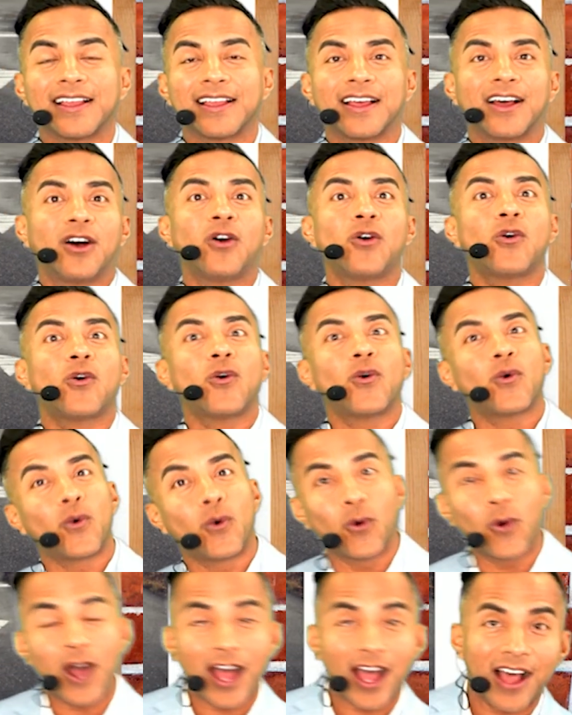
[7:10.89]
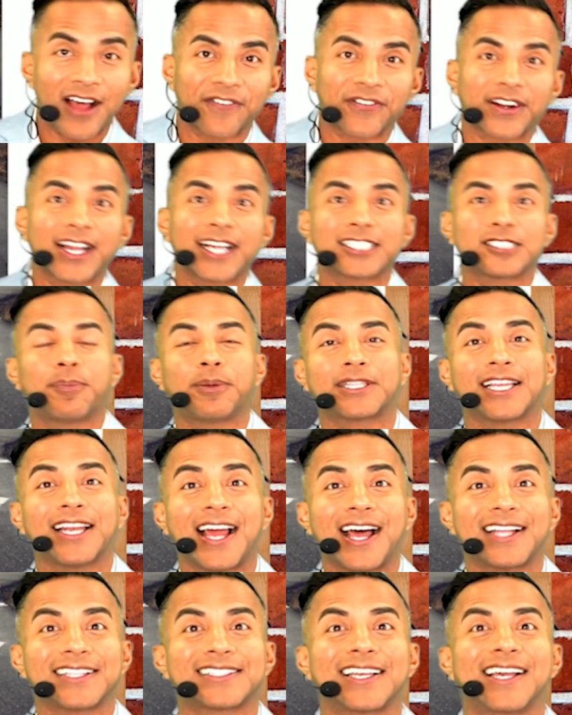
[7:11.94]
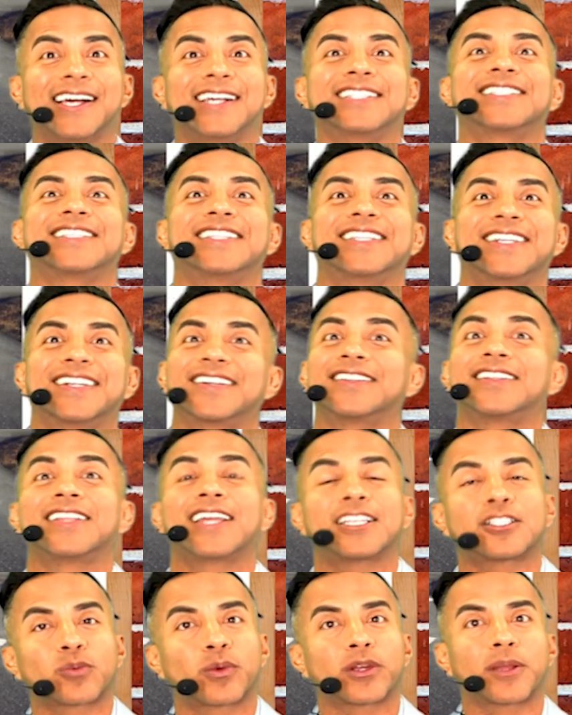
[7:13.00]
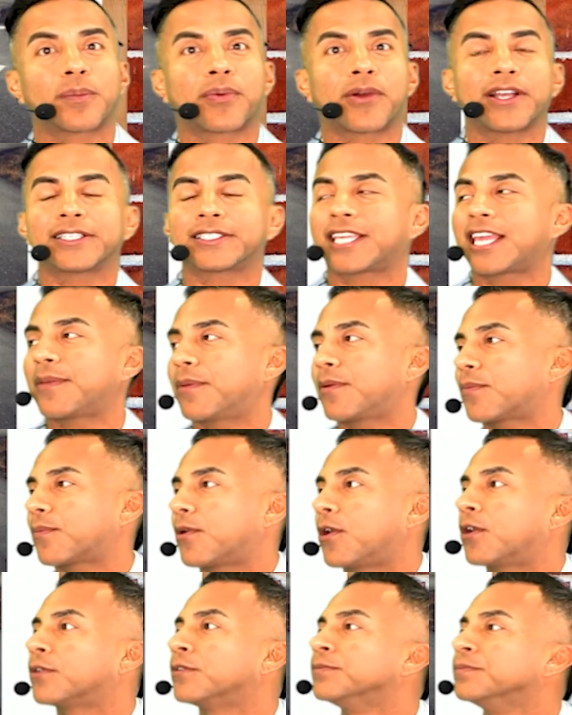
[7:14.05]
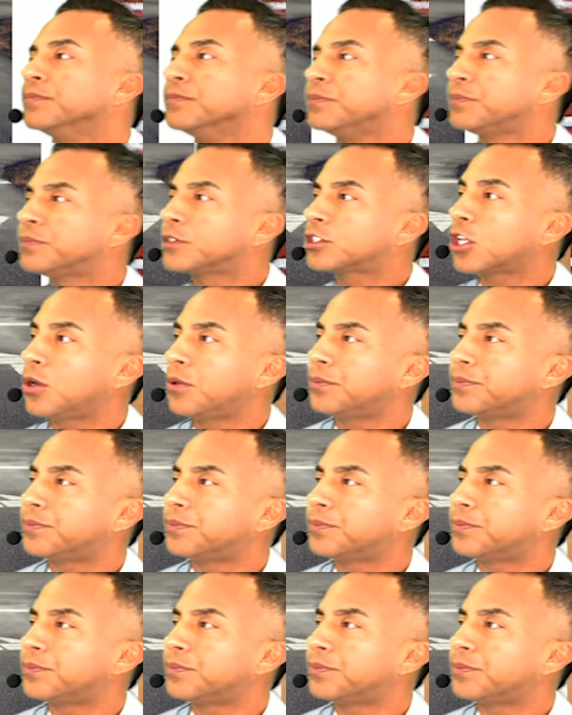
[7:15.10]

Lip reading: Oh, wow, I forgot to put the lot size in there, and that's where the price came up wrong. So